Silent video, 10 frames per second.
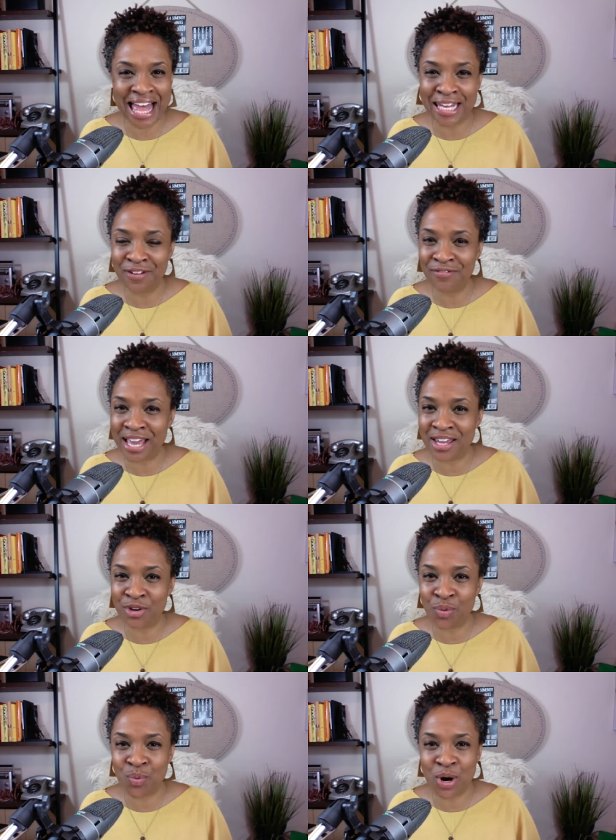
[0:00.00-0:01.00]
elevate
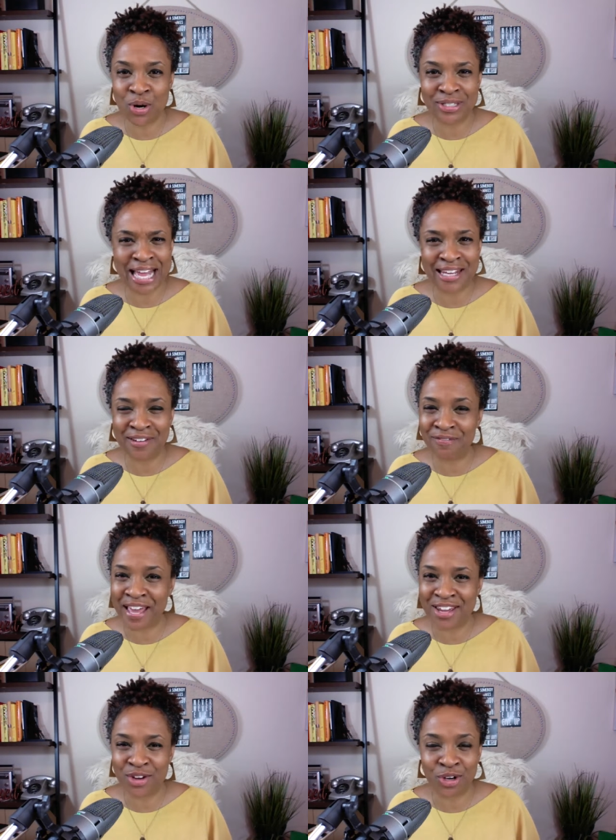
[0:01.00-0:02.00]
your words,
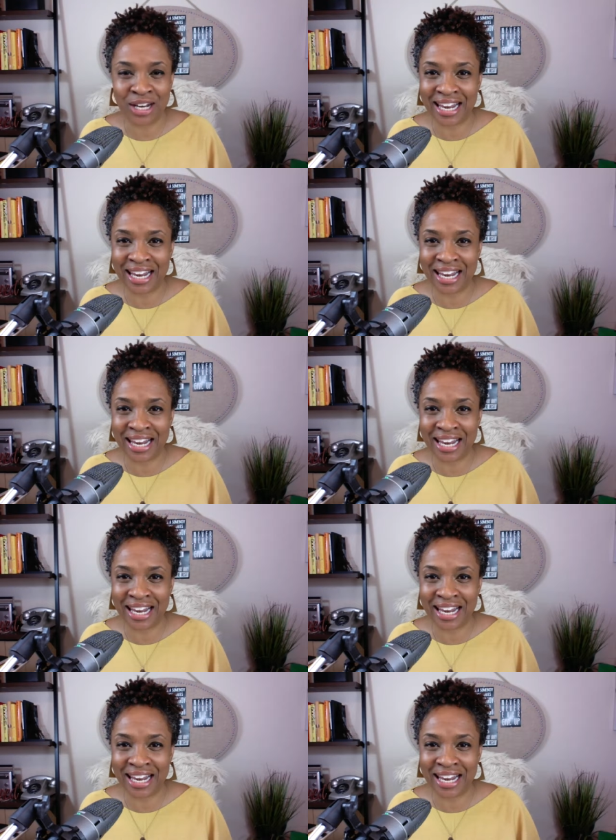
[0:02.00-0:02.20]
elevate your